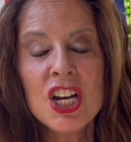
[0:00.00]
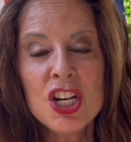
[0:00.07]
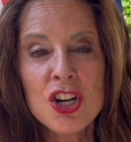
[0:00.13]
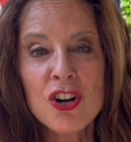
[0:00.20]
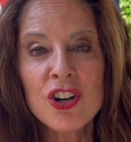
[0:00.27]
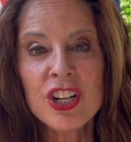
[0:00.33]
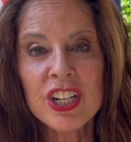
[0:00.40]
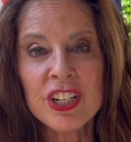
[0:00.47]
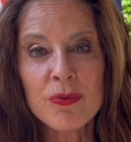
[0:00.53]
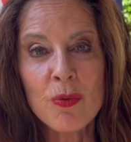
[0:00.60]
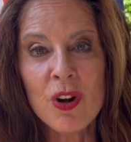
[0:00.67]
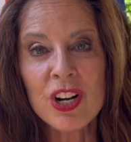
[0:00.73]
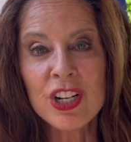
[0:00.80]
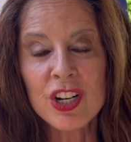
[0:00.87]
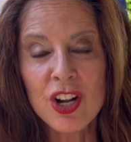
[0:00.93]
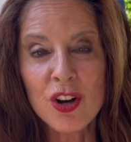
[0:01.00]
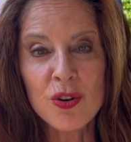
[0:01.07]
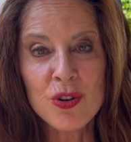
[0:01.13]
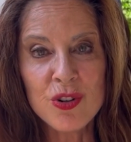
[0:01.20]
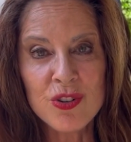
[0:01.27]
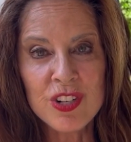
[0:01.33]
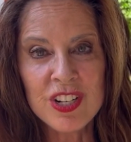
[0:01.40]
you're going to want to know
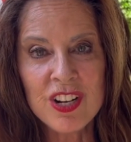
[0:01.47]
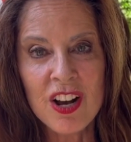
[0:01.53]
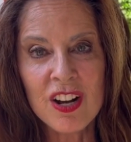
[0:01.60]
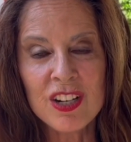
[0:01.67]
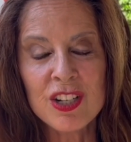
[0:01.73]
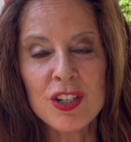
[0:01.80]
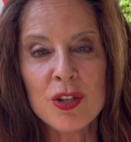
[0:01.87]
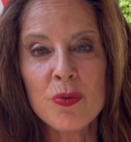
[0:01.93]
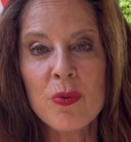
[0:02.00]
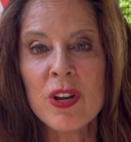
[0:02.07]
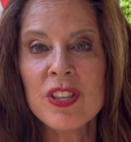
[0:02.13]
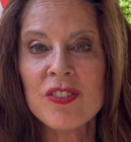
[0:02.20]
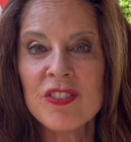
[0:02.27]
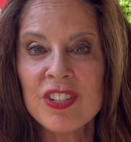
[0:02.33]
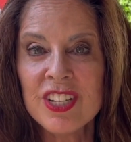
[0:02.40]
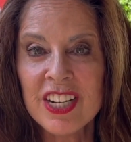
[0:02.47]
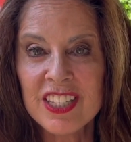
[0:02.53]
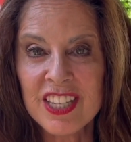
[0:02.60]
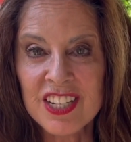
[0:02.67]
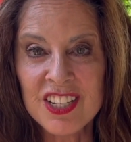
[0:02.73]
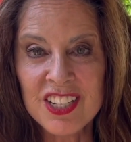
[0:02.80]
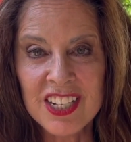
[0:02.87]
who to talk to, whether it's at
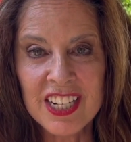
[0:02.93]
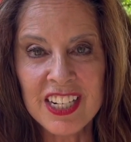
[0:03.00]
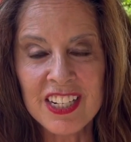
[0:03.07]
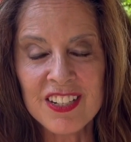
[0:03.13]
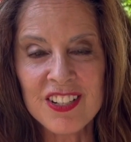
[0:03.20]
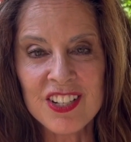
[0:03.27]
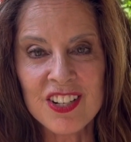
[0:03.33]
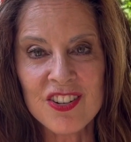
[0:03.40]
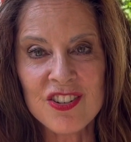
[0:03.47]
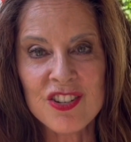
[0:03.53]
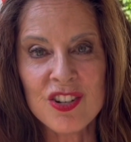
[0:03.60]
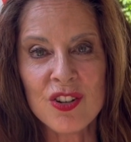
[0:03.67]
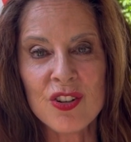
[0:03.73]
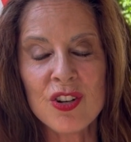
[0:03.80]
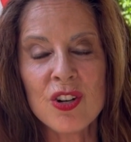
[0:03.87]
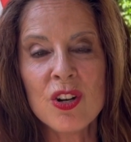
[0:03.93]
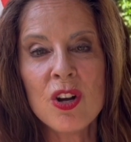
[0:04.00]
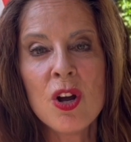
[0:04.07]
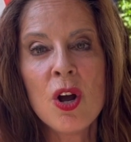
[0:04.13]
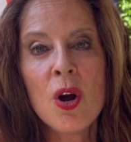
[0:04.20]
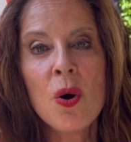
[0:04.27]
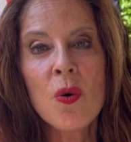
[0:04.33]
the city of Sarasota
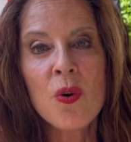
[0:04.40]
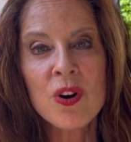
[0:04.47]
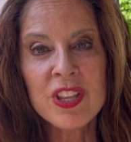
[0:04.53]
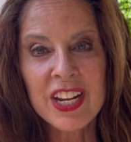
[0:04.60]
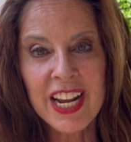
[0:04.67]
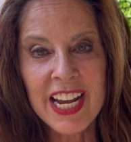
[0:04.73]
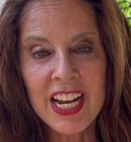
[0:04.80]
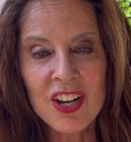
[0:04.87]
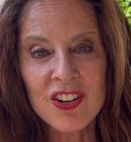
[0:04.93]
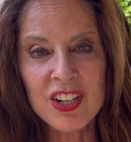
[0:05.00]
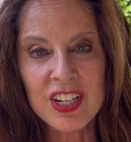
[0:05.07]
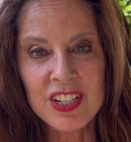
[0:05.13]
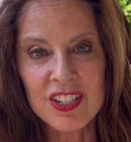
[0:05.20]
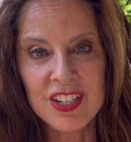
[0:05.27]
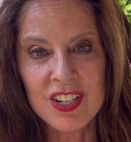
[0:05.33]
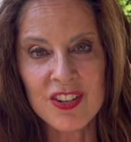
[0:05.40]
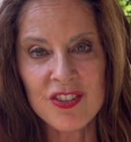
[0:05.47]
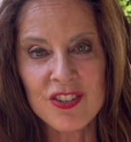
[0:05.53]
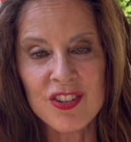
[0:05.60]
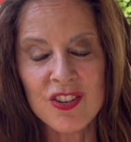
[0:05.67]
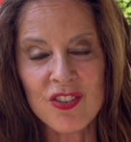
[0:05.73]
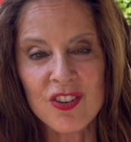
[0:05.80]
or the county of
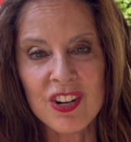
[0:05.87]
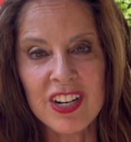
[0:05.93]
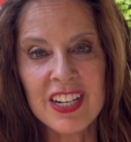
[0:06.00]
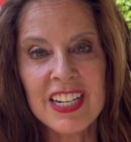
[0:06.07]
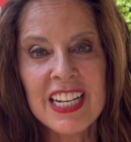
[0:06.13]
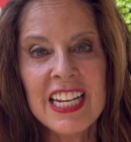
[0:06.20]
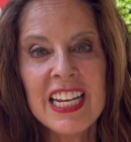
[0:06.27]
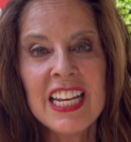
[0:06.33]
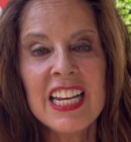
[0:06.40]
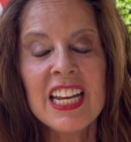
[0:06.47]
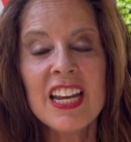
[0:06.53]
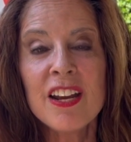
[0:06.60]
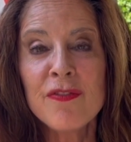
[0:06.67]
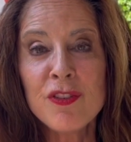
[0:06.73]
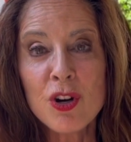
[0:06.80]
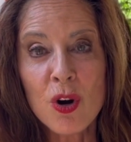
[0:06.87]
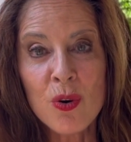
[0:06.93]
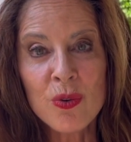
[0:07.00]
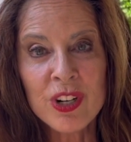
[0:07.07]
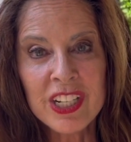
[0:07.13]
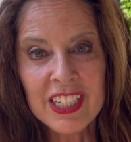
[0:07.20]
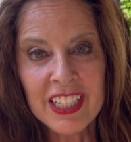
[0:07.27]
Sarasota. If you're
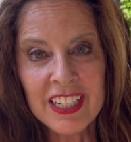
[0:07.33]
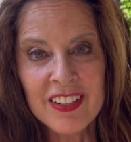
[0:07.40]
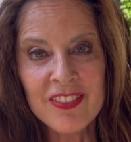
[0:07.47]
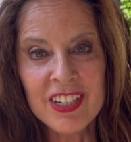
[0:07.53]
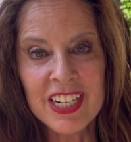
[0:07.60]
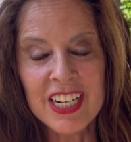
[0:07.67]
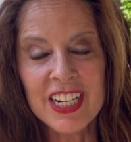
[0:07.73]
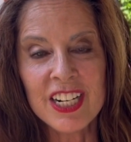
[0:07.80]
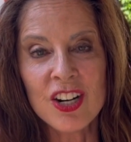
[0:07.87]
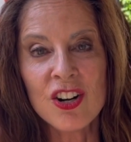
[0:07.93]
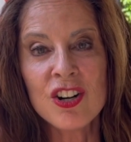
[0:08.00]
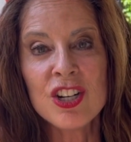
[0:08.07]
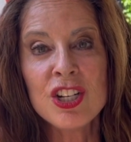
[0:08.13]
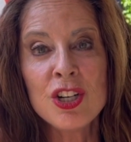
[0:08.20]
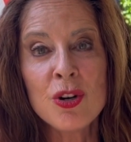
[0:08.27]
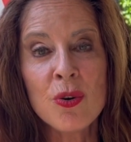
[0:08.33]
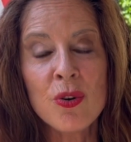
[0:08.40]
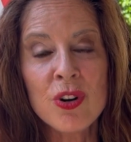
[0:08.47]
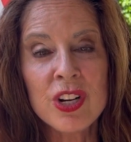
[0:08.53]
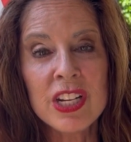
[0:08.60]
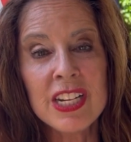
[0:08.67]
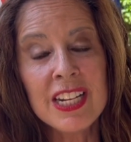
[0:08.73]
already living here,
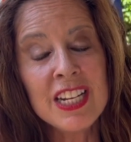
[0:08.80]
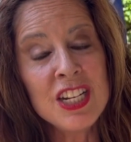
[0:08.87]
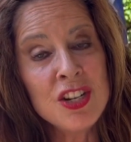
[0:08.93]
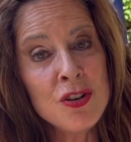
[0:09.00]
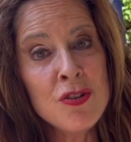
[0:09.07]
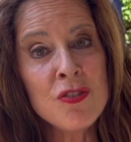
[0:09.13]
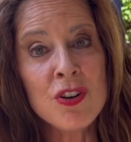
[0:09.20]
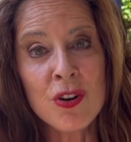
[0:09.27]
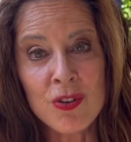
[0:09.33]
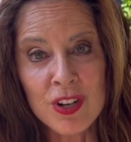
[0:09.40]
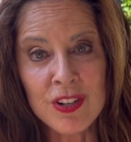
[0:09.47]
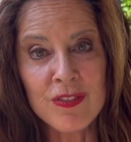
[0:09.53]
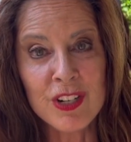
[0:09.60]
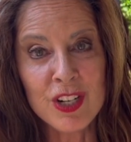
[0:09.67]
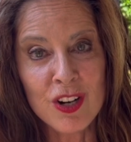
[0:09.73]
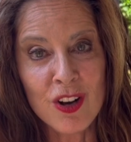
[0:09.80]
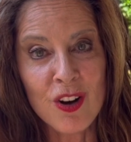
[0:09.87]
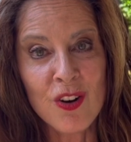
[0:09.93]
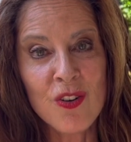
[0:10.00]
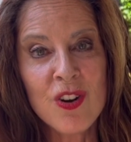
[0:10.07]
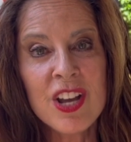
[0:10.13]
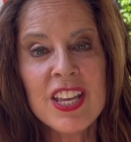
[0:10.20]
you don't even
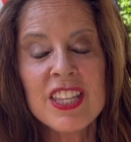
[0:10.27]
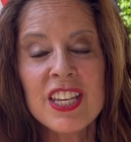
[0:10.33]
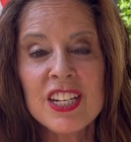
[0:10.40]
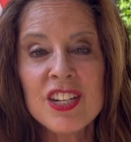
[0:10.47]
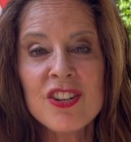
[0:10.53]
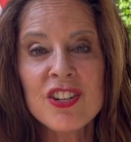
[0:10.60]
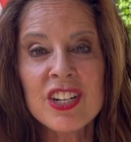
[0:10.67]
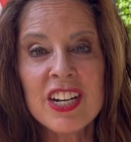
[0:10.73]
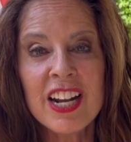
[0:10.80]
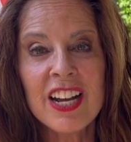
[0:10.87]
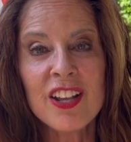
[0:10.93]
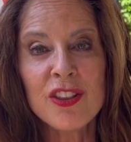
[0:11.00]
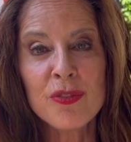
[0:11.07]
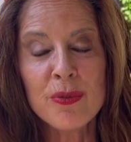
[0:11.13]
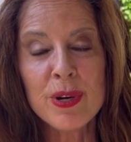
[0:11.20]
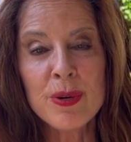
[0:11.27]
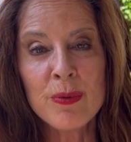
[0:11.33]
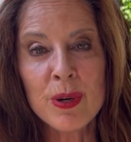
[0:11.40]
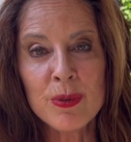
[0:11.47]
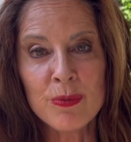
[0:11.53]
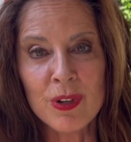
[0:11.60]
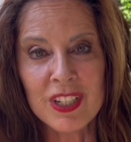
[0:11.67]
know that you can dial
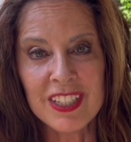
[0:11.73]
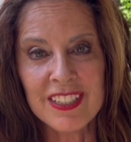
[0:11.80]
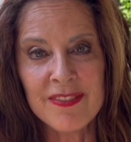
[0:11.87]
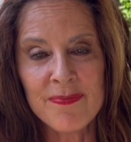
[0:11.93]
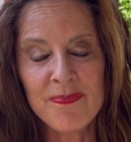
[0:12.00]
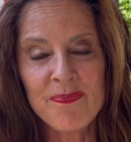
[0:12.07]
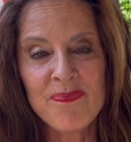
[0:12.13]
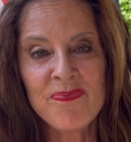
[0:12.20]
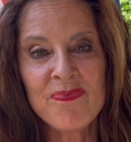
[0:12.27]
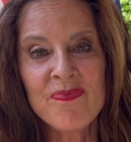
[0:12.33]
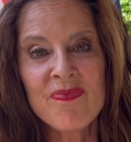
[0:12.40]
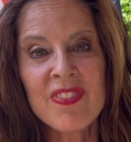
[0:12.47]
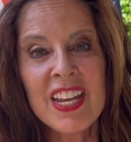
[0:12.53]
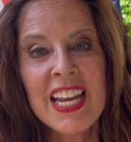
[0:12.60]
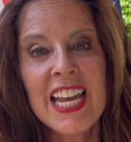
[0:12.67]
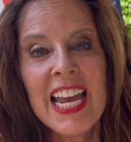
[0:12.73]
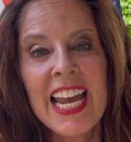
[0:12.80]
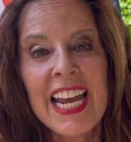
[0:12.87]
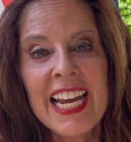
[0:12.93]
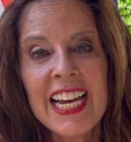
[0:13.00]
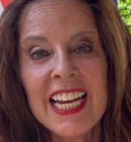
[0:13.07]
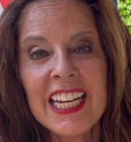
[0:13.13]
311.
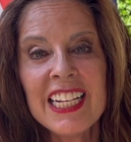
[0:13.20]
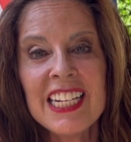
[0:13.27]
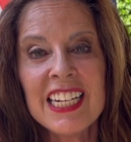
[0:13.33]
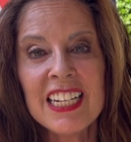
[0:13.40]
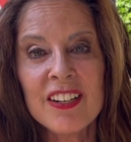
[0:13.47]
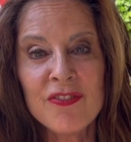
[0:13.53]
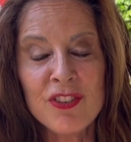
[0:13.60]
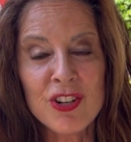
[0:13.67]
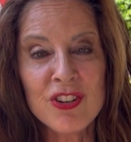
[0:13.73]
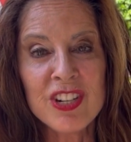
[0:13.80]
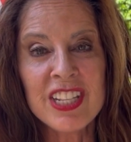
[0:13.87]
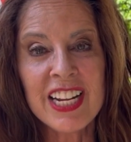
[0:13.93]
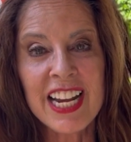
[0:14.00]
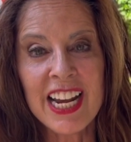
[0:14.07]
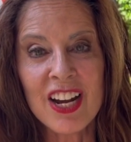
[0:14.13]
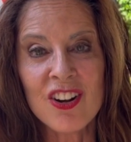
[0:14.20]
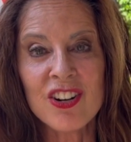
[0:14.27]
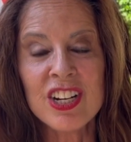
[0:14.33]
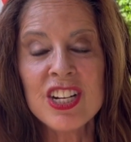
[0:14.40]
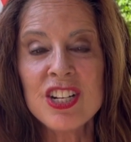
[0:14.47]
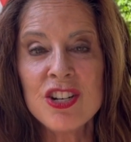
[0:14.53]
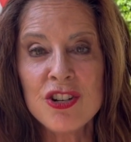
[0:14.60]
And if you're in the
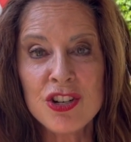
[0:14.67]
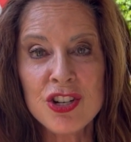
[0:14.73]
county, you